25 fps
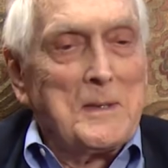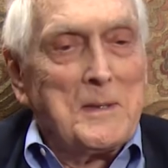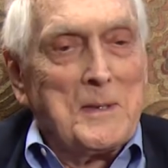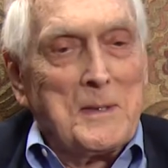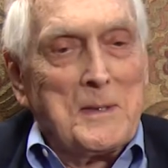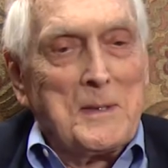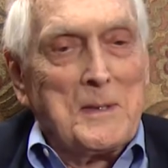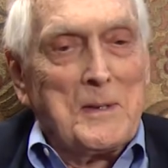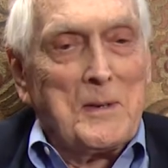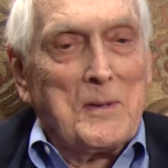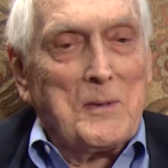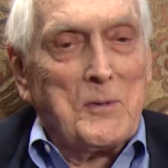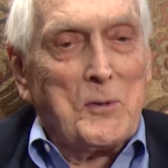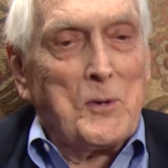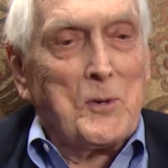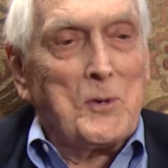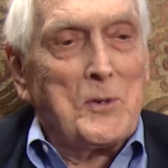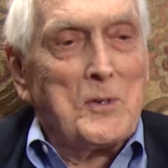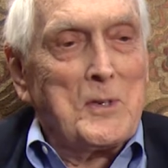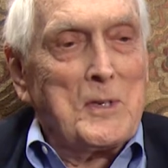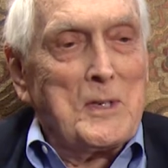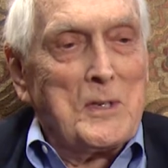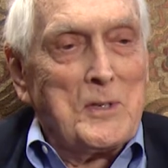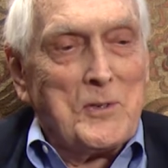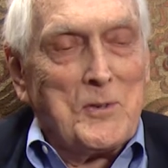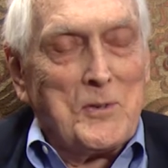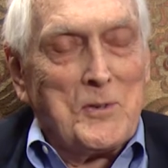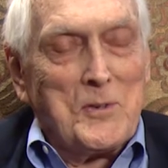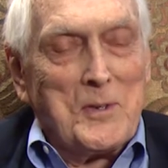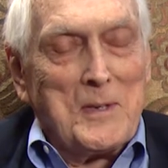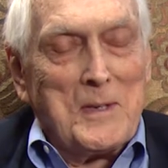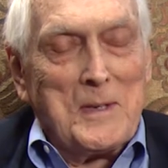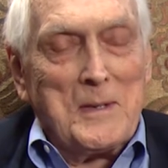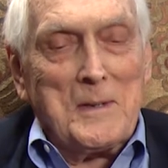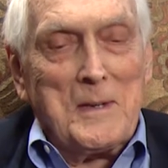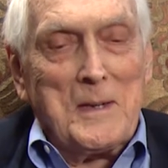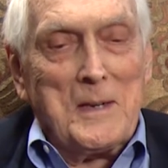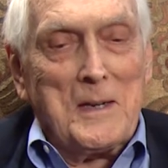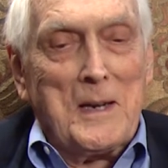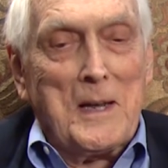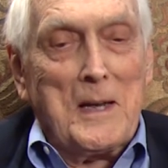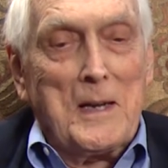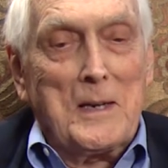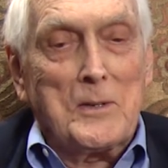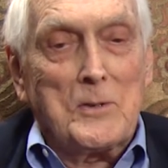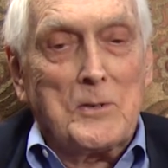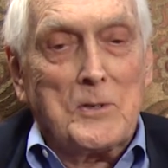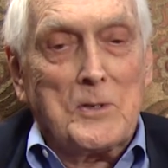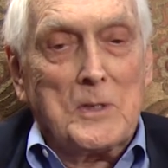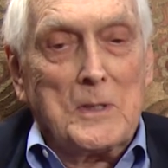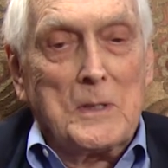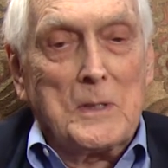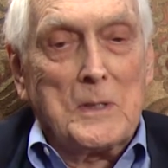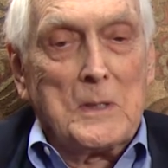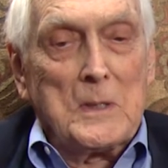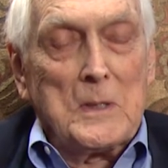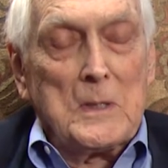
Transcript: uh, 13th Street in Anderson.